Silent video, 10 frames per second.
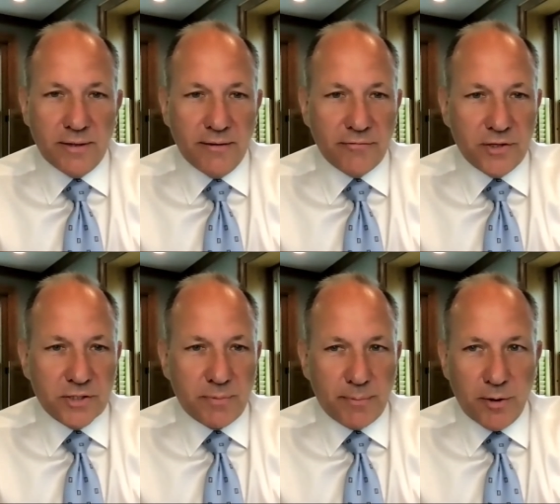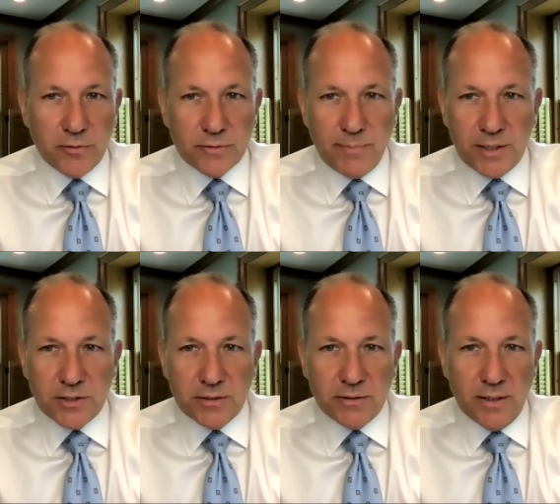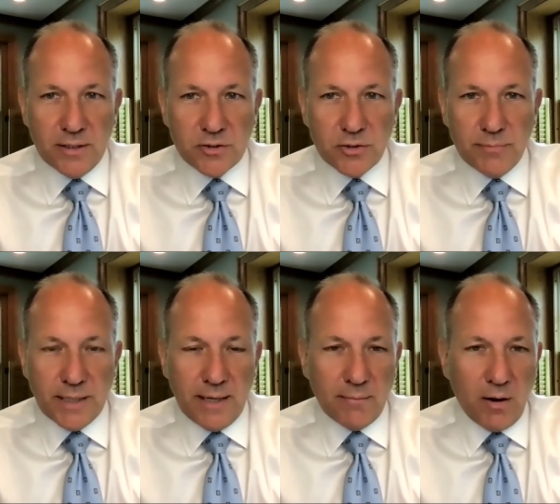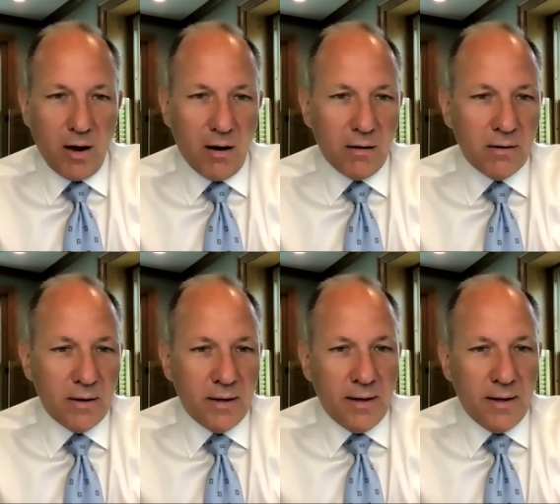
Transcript: if this proposed budget should become law.